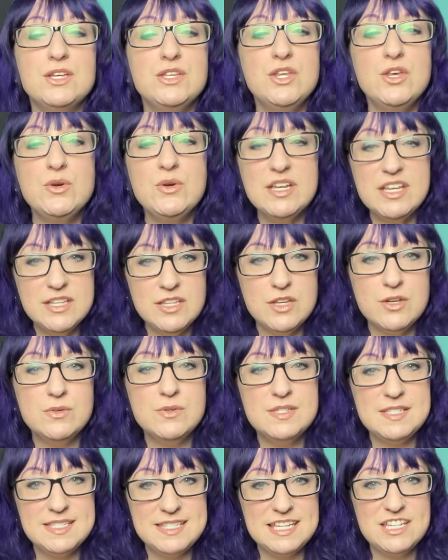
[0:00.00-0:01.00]
You can
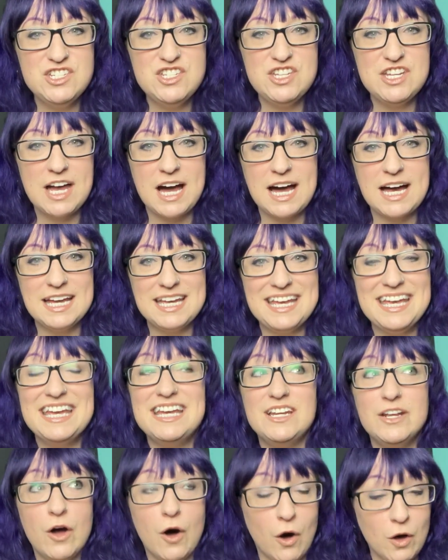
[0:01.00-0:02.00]
use CGI
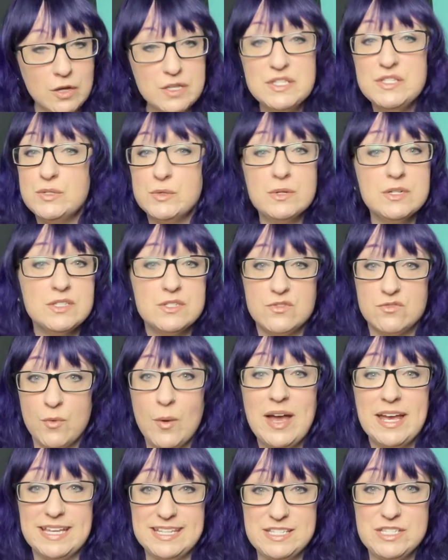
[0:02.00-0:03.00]
in all sorts of
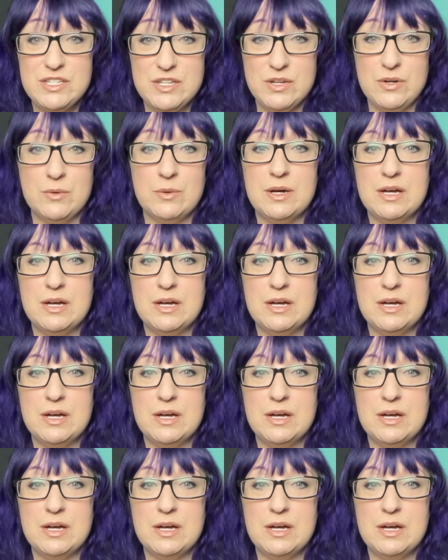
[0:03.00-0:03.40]
ways, too,